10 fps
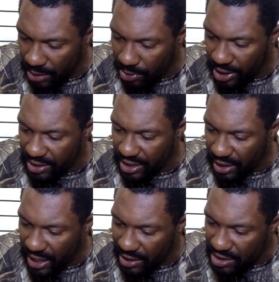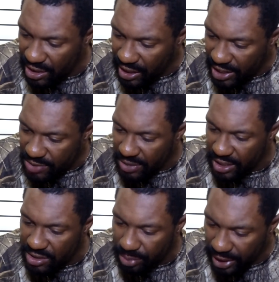upgraded technology and
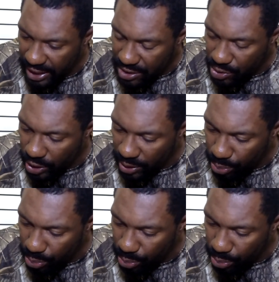cosmetics applied to a